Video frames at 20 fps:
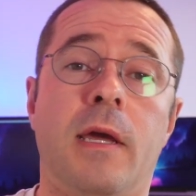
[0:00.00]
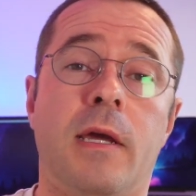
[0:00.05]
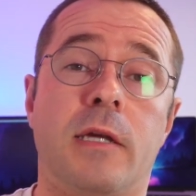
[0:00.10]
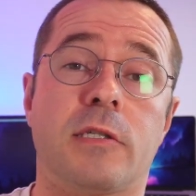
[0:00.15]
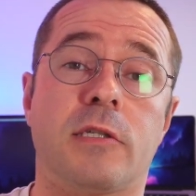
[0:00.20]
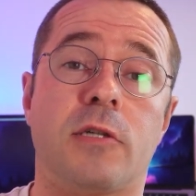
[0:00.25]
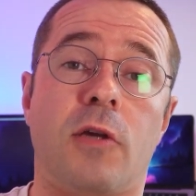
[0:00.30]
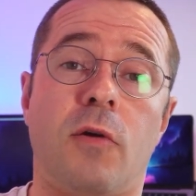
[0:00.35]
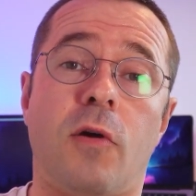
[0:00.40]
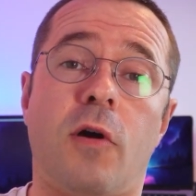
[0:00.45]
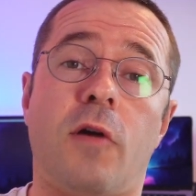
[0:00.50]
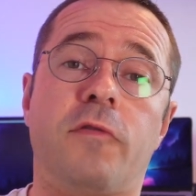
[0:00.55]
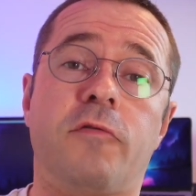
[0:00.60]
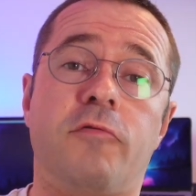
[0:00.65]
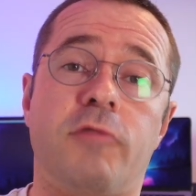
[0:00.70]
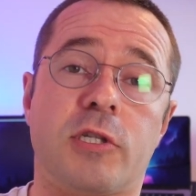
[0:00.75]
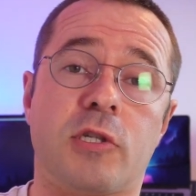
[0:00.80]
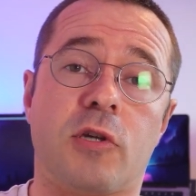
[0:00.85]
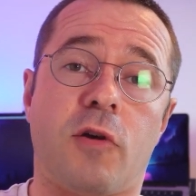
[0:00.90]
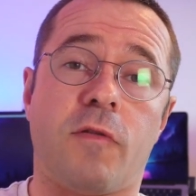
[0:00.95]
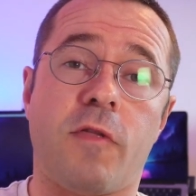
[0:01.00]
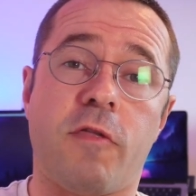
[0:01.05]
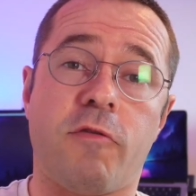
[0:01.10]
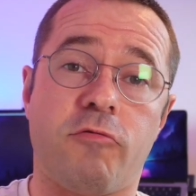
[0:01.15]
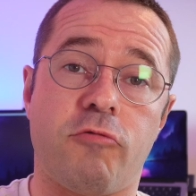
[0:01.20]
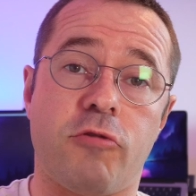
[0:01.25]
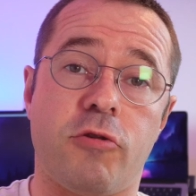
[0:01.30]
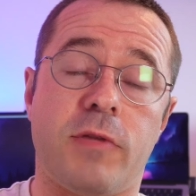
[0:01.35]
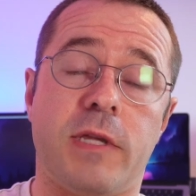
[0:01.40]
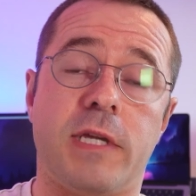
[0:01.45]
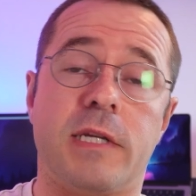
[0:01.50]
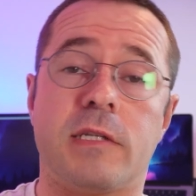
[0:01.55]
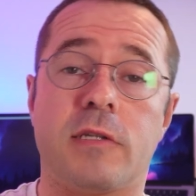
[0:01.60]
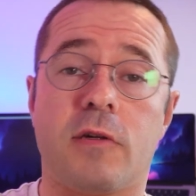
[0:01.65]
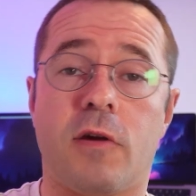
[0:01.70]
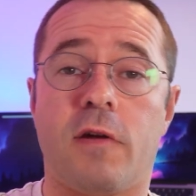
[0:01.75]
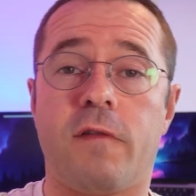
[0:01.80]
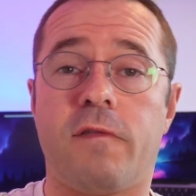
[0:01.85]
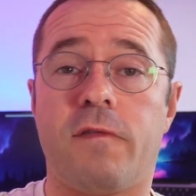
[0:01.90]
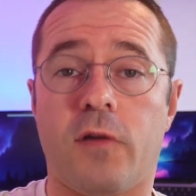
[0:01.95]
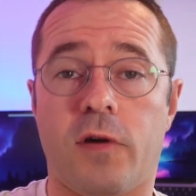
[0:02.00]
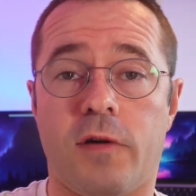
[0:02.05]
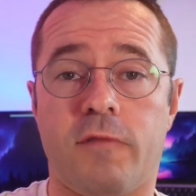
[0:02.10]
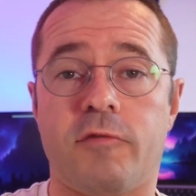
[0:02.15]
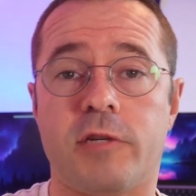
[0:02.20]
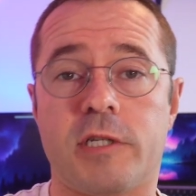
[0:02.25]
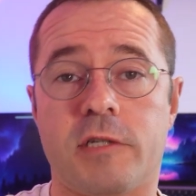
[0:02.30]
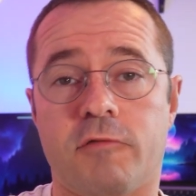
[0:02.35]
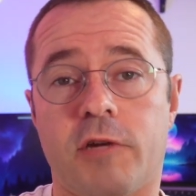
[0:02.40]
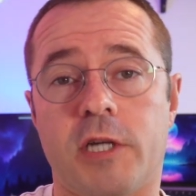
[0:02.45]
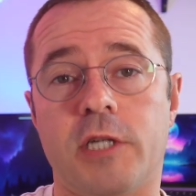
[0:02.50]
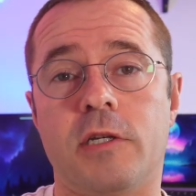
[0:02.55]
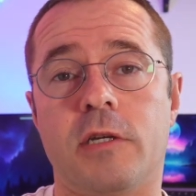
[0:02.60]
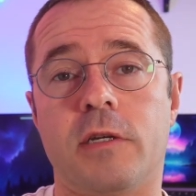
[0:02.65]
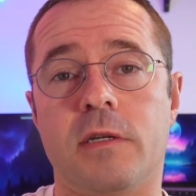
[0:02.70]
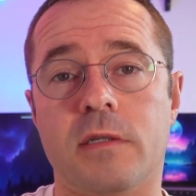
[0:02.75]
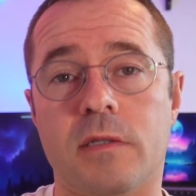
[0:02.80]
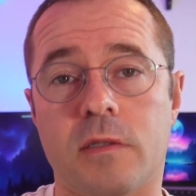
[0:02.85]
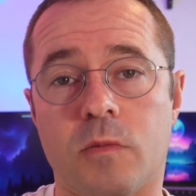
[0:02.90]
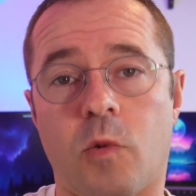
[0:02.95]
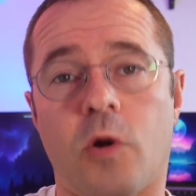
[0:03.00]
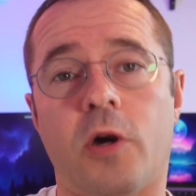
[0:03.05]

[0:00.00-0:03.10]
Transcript: So after it's gone through the entire 5 iterations,